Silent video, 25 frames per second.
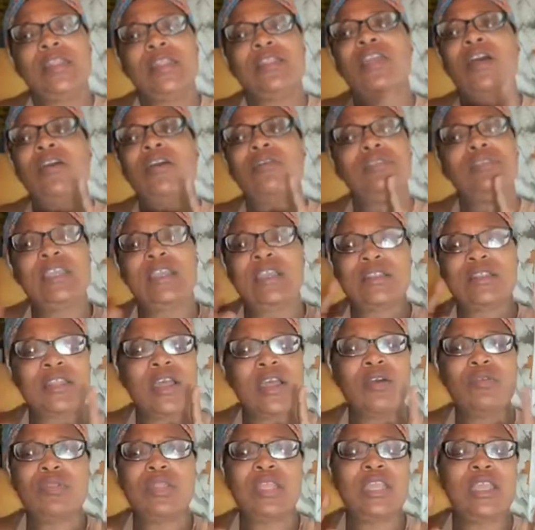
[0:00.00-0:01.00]

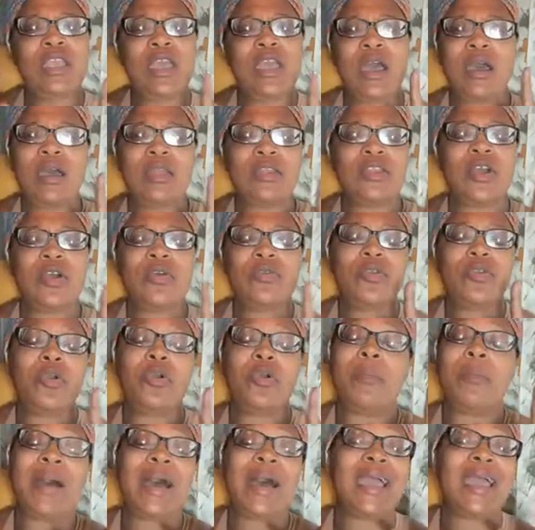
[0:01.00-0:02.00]
Don't think God don't
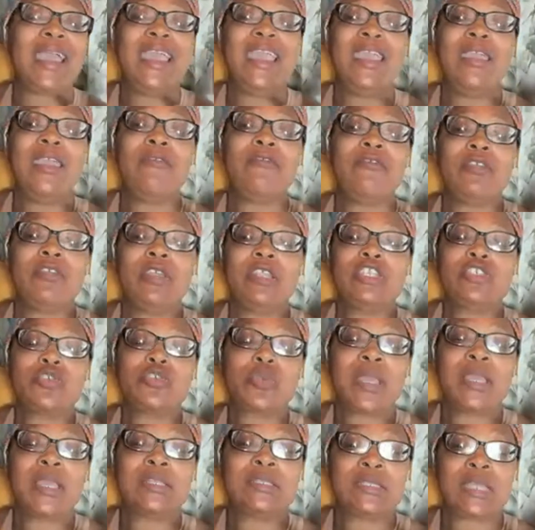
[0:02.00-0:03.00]
know about every
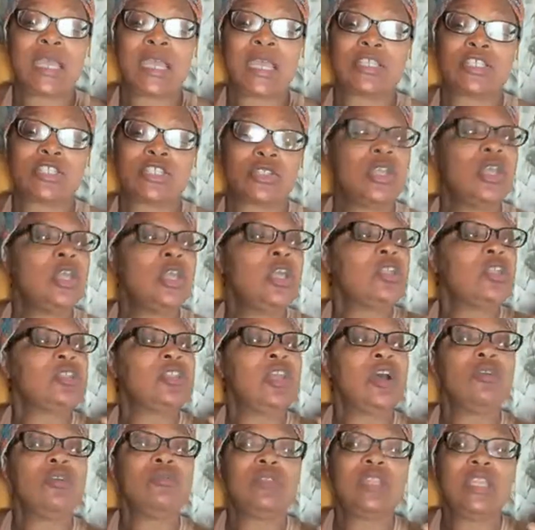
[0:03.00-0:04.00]
transaction.
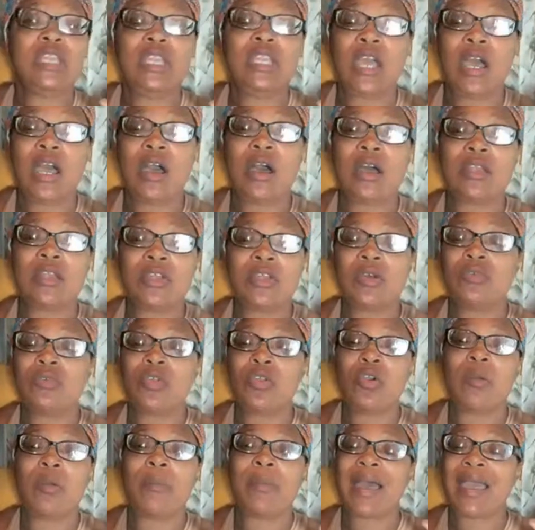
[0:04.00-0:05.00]
Don't think God don't
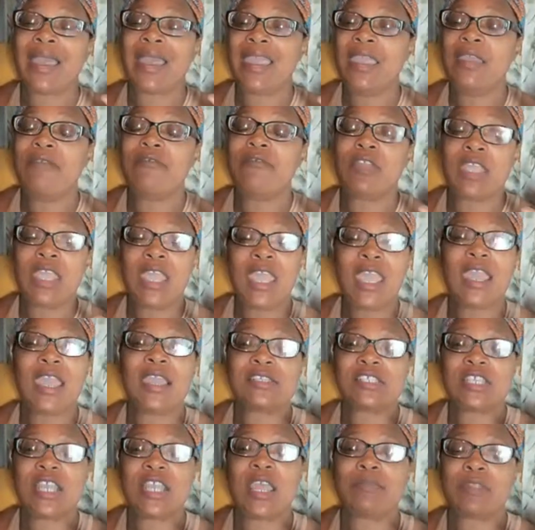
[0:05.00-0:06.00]
know about every
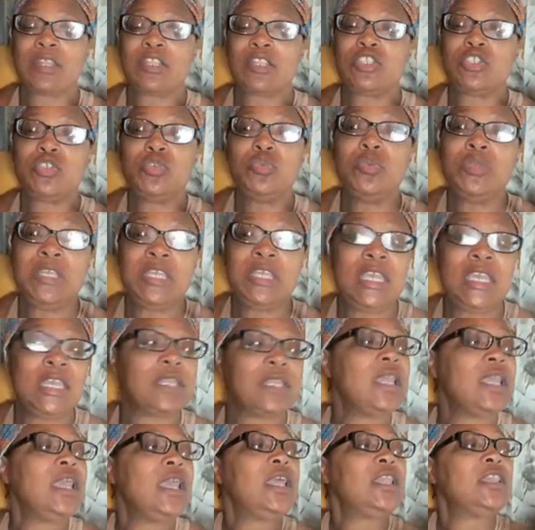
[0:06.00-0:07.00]
Cash App that you
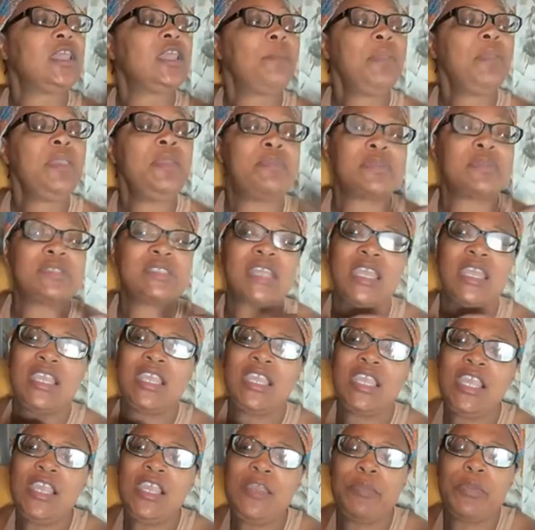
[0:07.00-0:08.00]
get that people say,
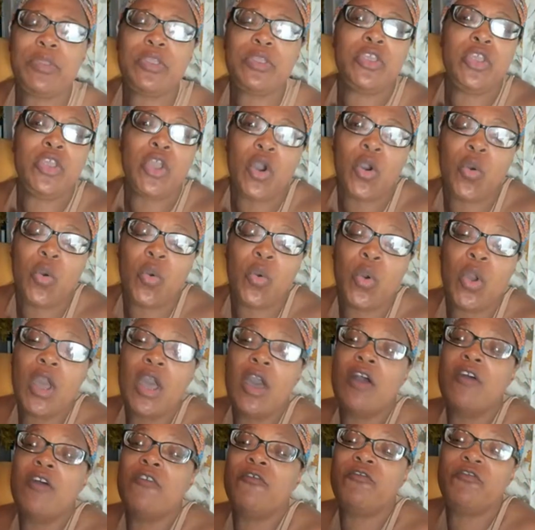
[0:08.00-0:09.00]
keep your
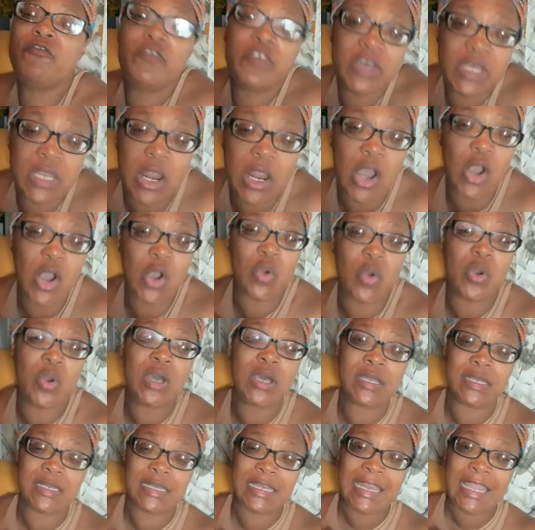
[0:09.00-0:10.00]
foot on
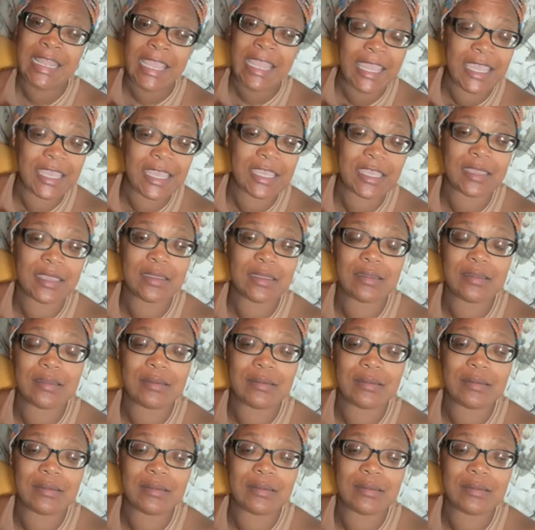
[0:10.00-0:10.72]
her neck.